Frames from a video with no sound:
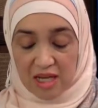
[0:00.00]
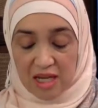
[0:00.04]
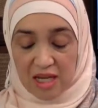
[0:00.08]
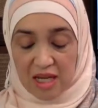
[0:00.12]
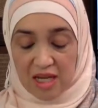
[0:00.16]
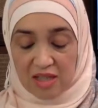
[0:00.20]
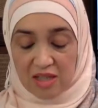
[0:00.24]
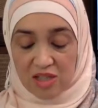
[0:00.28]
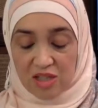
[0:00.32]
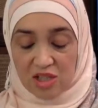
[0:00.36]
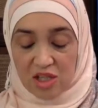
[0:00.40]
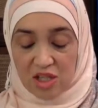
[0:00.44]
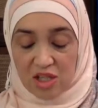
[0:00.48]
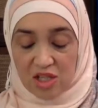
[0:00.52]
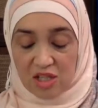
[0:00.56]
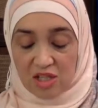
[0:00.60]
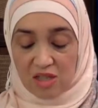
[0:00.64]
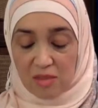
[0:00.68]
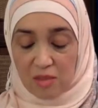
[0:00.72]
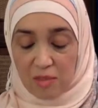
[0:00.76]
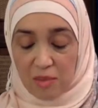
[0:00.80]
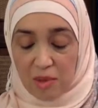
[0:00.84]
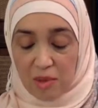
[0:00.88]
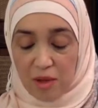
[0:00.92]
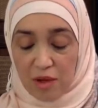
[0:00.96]
It's
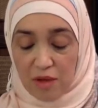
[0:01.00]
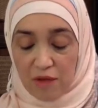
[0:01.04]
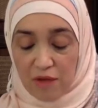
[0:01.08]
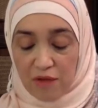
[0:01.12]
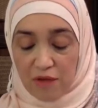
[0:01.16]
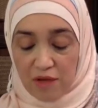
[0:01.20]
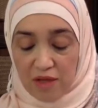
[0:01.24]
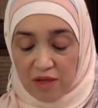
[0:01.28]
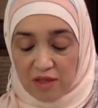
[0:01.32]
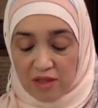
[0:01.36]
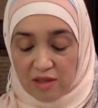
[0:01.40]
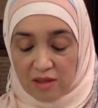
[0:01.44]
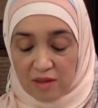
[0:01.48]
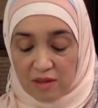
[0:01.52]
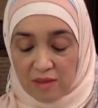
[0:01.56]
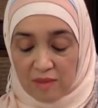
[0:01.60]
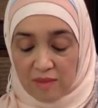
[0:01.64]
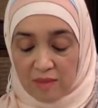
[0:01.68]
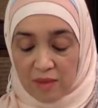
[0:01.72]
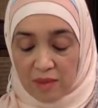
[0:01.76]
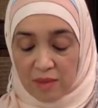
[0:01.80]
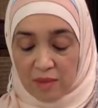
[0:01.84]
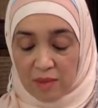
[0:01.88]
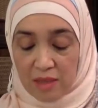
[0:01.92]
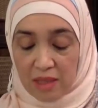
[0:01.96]
just perfect
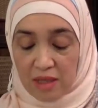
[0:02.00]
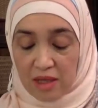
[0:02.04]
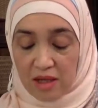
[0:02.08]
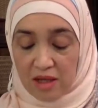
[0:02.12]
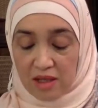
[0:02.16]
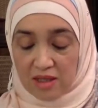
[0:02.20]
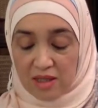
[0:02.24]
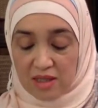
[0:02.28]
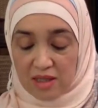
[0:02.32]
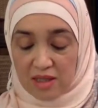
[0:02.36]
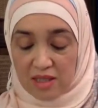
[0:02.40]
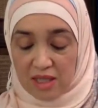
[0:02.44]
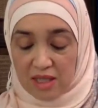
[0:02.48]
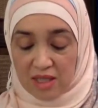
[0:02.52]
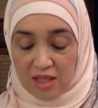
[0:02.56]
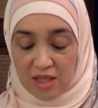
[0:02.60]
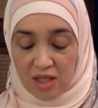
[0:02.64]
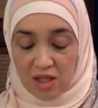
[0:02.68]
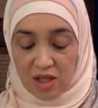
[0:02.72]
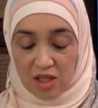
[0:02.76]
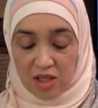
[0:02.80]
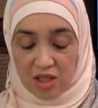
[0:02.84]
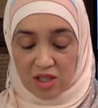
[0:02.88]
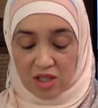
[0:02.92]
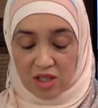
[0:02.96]
because it
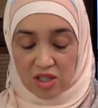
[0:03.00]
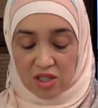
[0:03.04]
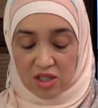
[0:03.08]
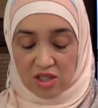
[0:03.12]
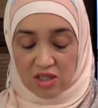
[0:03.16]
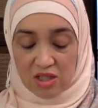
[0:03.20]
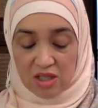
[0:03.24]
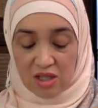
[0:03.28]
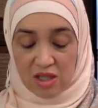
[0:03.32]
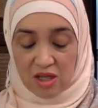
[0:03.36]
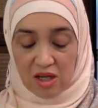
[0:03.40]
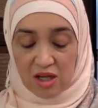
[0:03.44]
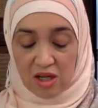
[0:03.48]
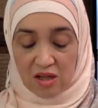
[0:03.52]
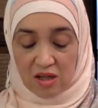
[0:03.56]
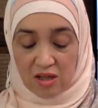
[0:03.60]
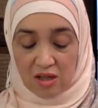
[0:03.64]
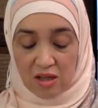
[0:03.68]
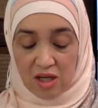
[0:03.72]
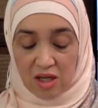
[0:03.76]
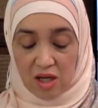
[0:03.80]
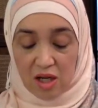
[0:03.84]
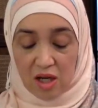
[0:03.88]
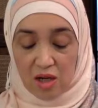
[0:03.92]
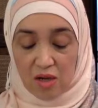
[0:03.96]
acknowledges that
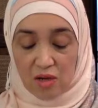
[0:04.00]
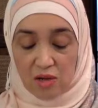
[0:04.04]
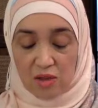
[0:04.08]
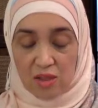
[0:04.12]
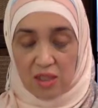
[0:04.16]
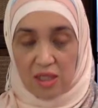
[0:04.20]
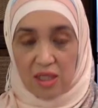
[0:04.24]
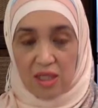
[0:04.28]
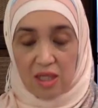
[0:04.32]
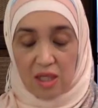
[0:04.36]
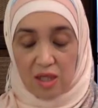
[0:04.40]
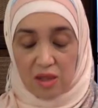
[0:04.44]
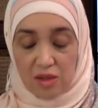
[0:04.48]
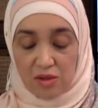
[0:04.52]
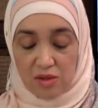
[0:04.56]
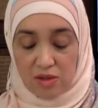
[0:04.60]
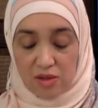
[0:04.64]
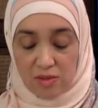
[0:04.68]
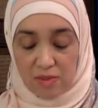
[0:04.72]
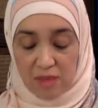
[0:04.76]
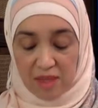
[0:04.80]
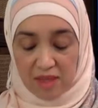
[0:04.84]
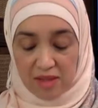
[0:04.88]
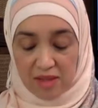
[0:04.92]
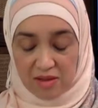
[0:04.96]
Allah only knows
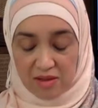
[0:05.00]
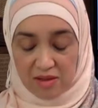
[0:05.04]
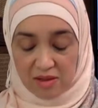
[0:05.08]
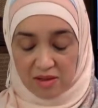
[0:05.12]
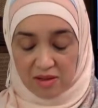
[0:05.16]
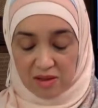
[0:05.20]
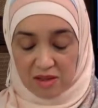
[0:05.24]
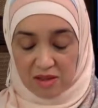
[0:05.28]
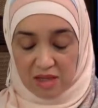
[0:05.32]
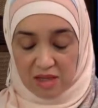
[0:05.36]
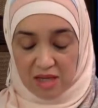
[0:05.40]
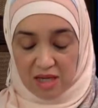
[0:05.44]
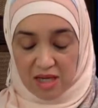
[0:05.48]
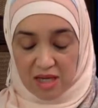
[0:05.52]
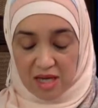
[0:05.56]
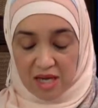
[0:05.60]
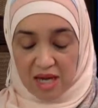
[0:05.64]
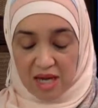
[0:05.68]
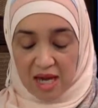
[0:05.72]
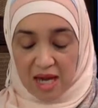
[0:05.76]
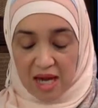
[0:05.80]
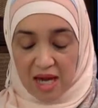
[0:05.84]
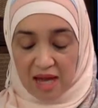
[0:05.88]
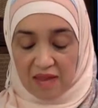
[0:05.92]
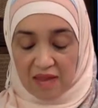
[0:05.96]
best
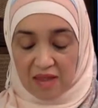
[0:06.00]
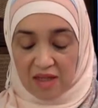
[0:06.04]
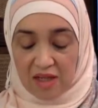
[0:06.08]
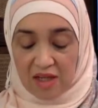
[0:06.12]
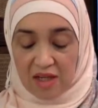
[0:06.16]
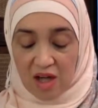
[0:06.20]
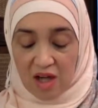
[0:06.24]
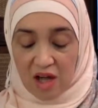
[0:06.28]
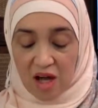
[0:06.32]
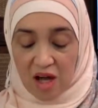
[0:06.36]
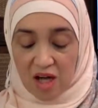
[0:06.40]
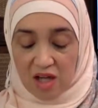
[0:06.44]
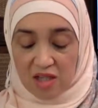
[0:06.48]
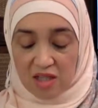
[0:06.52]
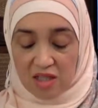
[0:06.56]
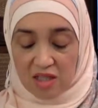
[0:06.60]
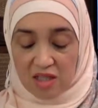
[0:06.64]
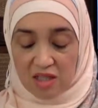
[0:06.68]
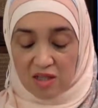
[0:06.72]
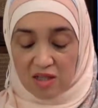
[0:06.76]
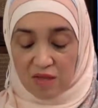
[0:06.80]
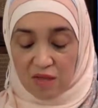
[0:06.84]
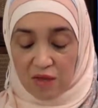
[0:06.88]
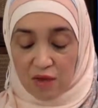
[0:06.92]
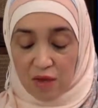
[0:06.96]
and then
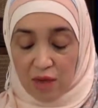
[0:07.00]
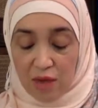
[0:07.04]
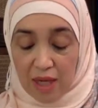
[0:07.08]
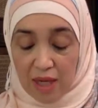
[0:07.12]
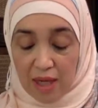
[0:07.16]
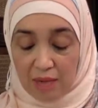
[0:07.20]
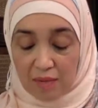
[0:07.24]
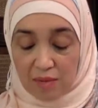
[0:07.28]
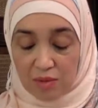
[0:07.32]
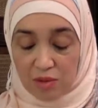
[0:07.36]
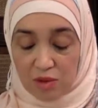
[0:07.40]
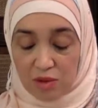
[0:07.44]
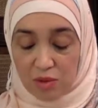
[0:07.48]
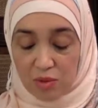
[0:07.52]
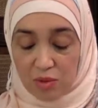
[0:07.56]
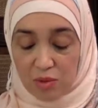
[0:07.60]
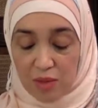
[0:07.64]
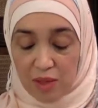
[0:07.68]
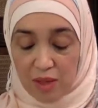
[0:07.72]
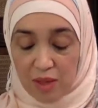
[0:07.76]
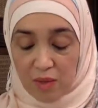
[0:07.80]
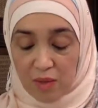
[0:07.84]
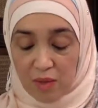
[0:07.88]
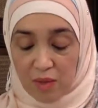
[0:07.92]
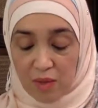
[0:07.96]
asks for Him to
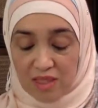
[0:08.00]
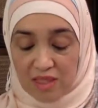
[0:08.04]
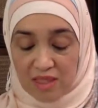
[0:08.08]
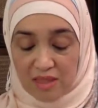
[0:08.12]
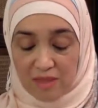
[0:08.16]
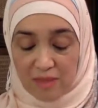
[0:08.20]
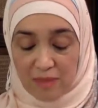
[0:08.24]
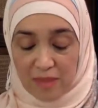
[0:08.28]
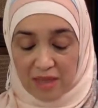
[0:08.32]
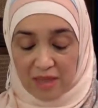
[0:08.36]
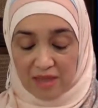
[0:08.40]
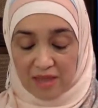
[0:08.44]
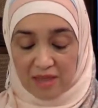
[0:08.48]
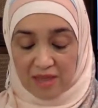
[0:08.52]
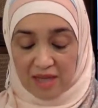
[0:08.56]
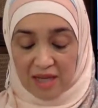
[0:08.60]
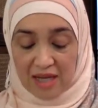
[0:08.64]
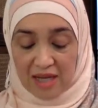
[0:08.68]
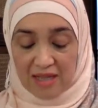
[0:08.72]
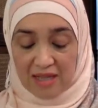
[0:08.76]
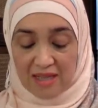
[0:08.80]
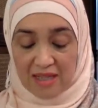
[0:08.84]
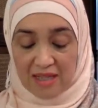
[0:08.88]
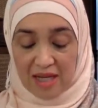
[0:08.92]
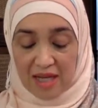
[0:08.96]
bring what is best
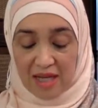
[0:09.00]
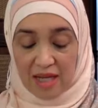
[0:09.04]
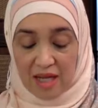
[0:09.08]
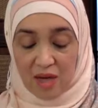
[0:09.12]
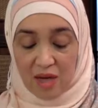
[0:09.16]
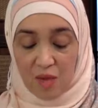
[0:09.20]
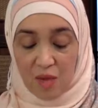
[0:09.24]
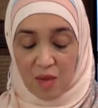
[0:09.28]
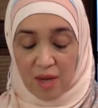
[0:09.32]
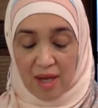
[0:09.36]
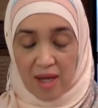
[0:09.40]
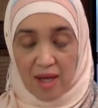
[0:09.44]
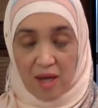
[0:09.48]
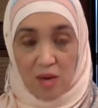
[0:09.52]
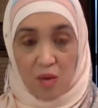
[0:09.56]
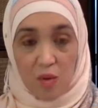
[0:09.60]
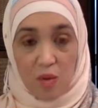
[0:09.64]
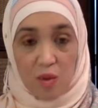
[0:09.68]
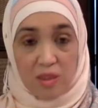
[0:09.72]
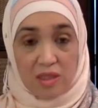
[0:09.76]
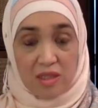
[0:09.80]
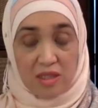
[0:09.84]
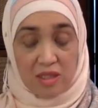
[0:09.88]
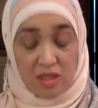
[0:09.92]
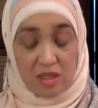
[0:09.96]
and take away
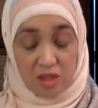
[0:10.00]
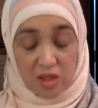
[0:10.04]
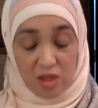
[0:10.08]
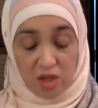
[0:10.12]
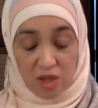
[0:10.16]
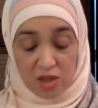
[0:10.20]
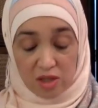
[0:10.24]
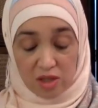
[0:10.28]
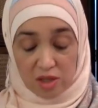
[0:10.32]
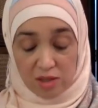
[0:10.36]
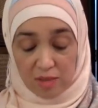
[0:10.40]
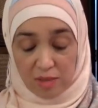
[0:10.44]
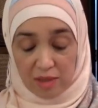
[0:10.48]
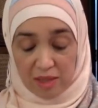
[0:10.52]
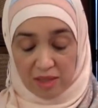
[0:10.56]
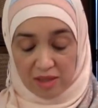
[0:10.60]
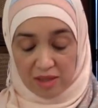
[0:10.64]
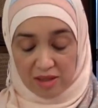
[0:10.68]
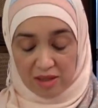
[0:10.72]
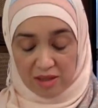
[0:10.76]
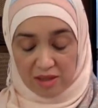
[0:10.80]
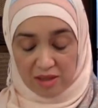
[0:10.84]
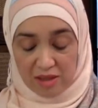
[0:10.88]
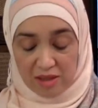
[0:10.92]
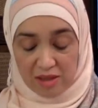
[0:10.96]
what is not
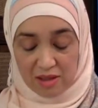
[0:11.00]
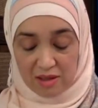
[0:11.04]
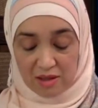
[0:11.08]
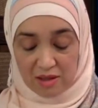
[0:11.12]
best.